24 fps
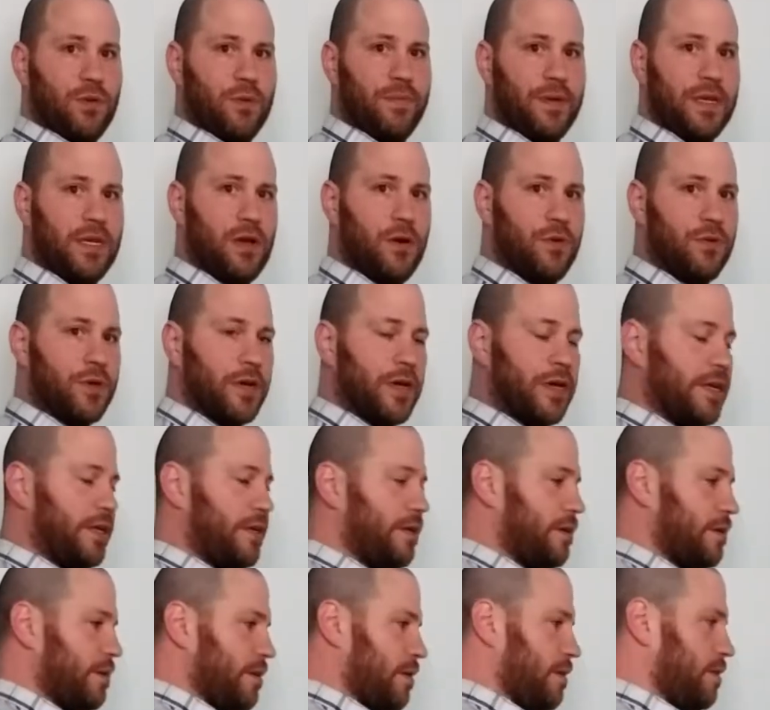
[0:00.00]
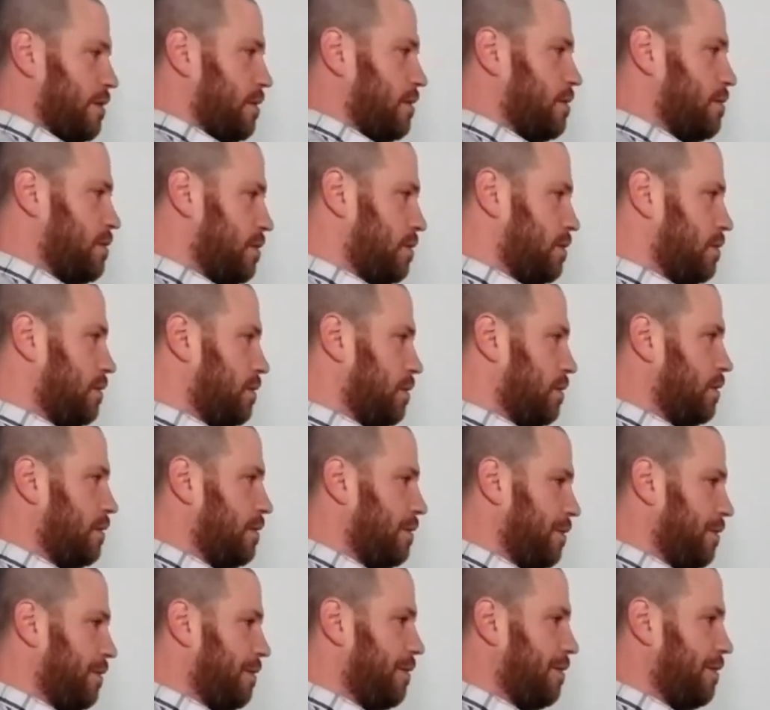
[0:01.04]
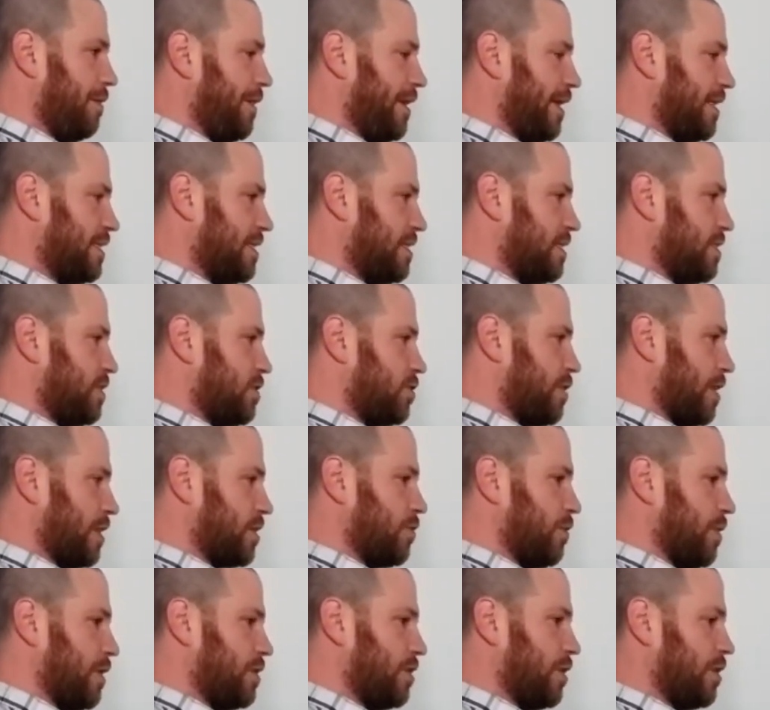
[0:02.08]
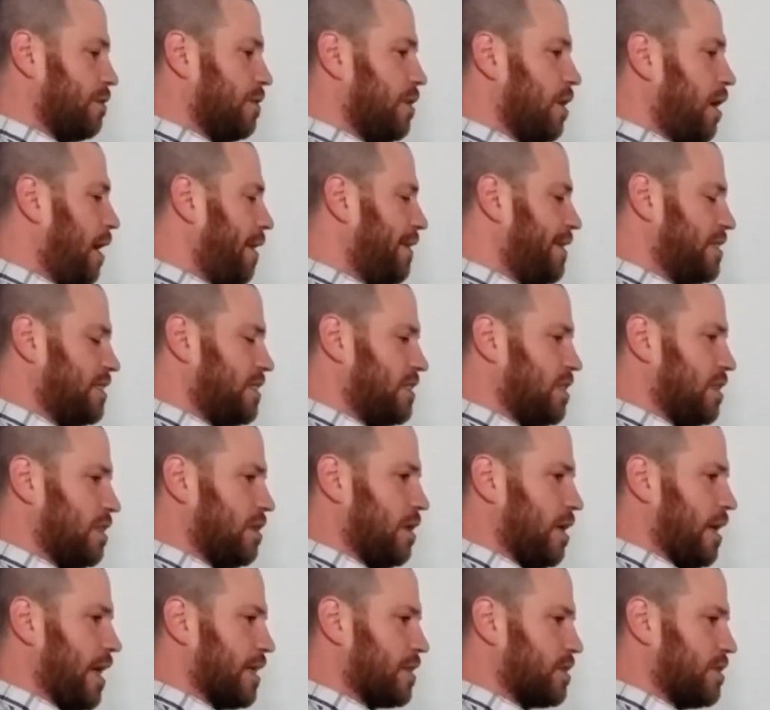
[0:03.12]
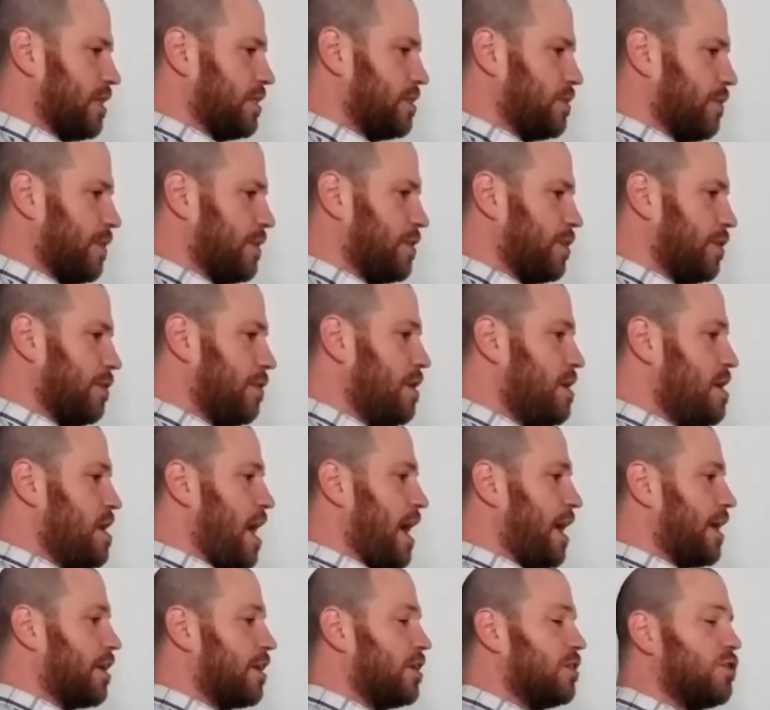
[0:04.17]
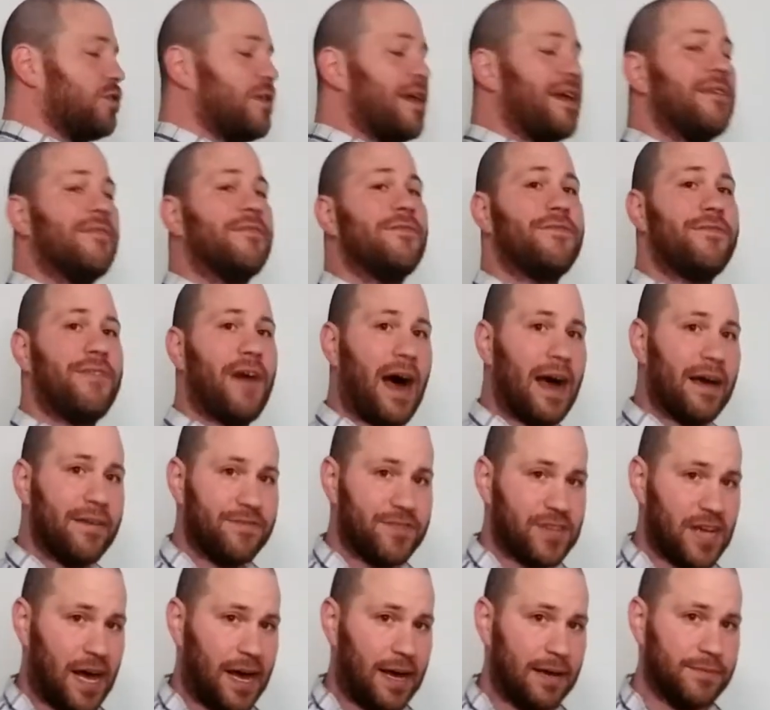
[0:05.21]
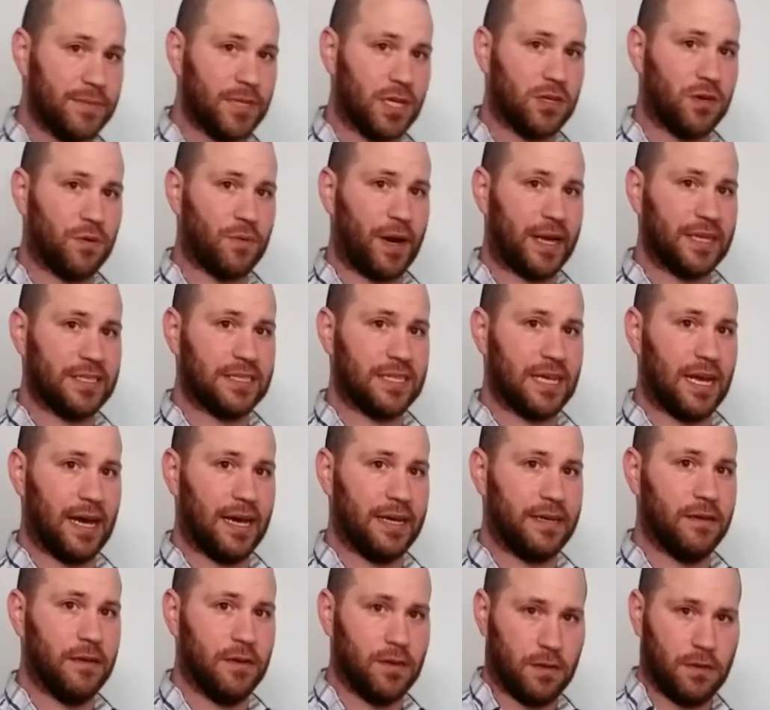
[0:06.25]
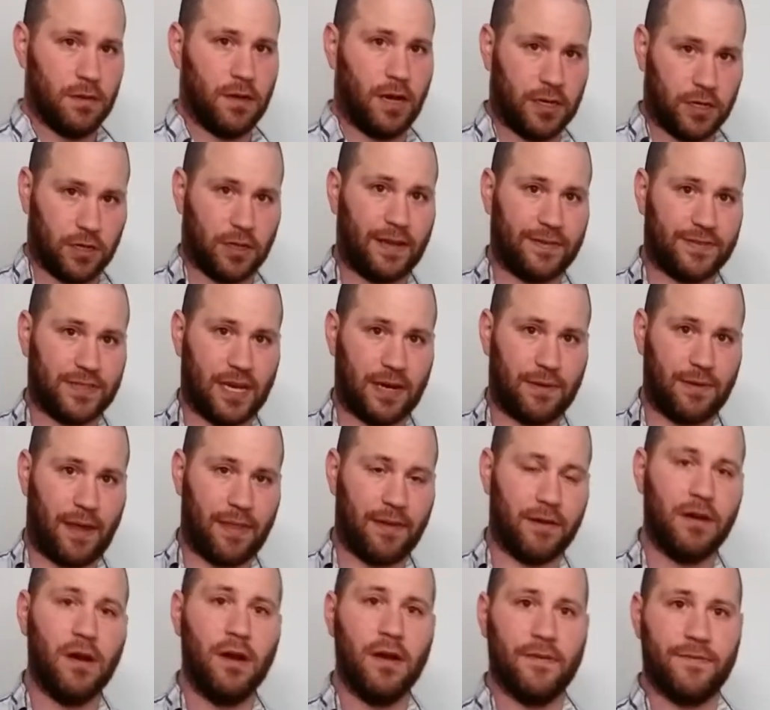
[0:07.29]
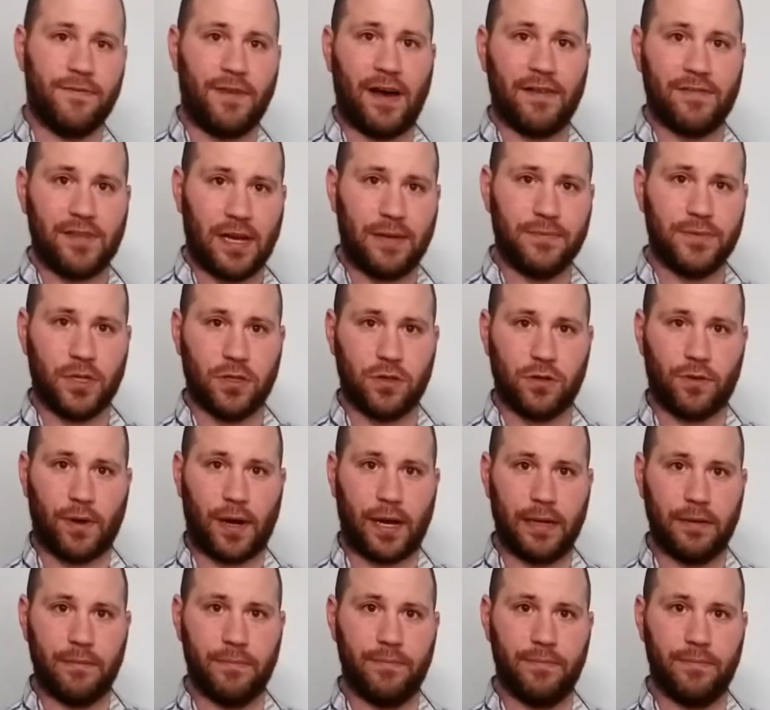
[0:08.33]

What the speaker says: be no good. This is the stretch you want to do. This is the exercise you want to do. And you're going to do that 5 times on your right side, on your left side rather, 5 times on your right.